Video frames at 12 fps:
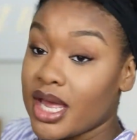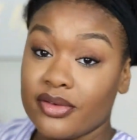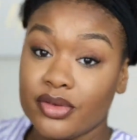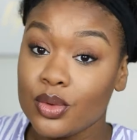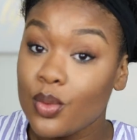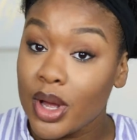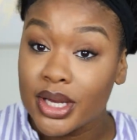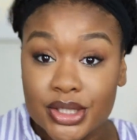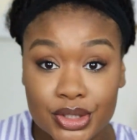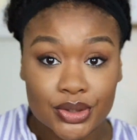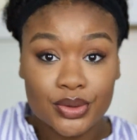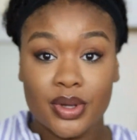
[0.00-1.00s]
if you
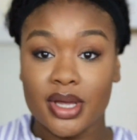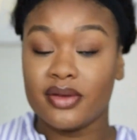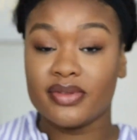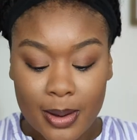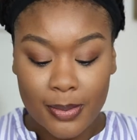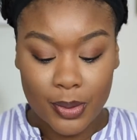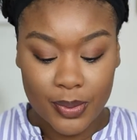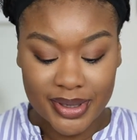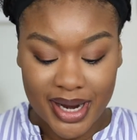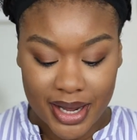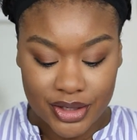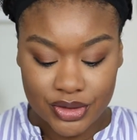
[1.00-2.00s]
want to. But
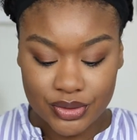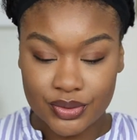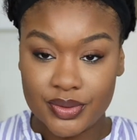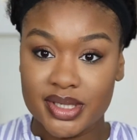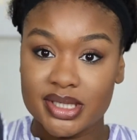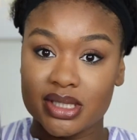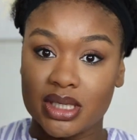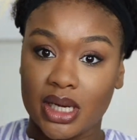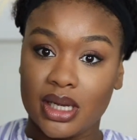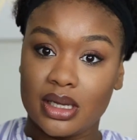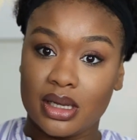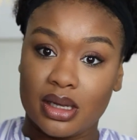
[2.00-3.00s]
what I do is
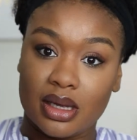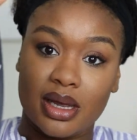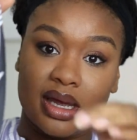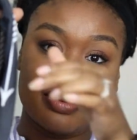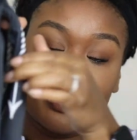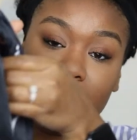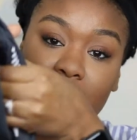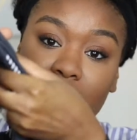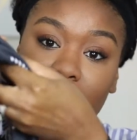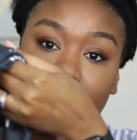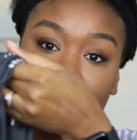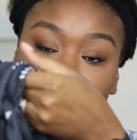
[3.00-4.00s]
take a
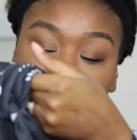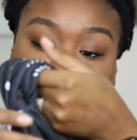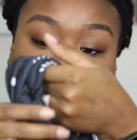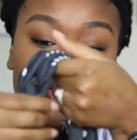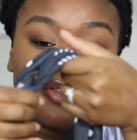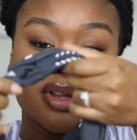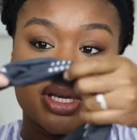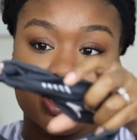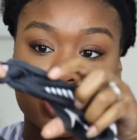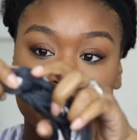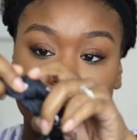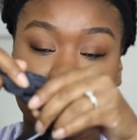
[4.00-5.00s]
headband like this
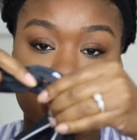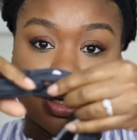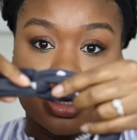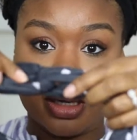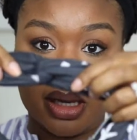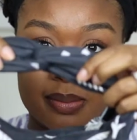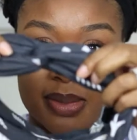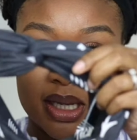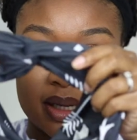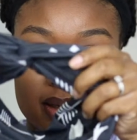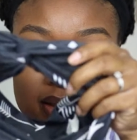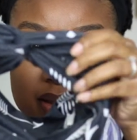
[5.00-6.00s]
infinity
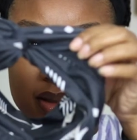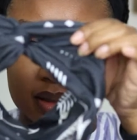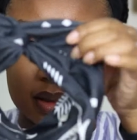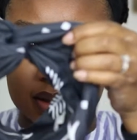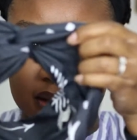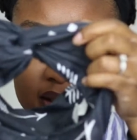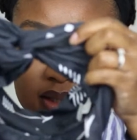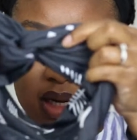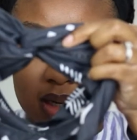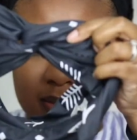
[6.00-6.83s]
headband. These